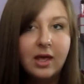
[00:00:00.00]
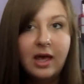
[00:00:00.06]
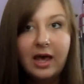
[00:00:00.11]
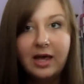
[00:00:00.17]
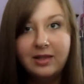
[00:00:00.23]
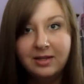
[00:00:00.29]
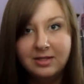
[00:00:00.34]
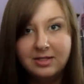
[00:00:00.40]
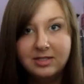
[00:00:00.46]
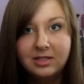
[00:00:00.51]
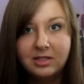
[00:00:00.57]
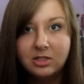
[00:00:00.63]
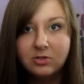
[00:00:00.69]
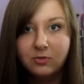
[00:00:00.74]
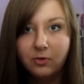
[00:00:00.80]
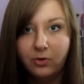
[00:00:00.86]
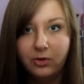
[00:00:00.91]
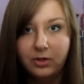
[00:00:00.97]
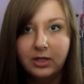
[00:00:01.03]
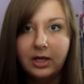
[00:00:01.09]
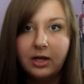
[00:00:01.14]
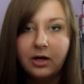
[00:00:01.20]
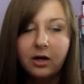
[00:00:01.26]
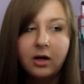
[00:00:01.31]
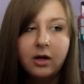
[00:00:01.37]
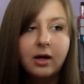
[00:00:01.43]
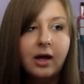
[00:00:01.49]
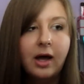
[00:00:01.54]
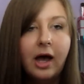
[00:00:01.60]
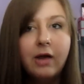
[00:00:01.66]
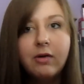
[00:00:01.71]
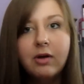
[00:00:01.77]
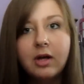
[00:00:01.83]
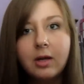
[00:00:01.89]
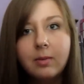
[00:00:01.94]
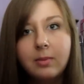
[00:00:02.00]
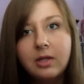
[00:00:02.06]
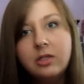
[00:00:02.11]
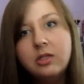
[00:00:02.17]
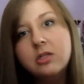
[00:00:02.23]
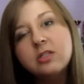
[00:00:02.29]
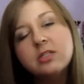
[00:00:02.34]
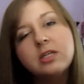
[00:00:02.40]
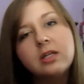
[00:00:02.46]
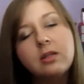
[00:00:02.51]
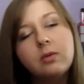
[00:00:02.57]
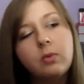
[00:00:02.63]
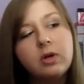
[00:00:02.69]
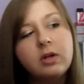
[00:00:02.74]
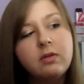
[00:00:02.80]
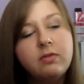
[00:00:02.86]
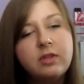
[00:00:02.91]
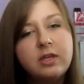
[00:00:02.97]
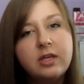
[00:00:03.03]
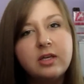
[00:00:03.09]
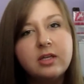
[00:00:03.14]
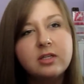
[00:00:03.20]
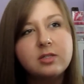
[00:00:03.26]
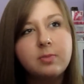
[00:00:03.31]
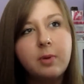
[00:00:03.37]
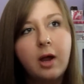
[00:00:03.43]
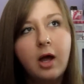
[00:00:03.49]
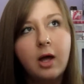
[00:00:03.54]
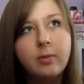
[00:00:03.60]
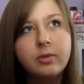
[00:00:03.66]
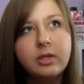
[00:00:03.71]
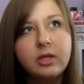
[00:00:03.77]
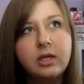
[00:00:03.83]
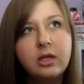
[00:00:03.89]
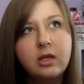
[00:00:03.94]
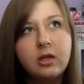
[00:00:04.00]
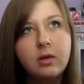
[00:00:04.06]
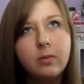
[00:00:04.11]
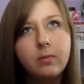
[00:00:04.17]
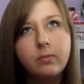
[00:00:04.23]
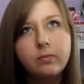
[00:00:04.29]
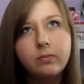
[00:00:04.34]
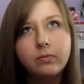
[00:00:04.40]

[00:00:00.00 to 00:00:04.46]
And that's an exfoliator. I recommend using one of these probably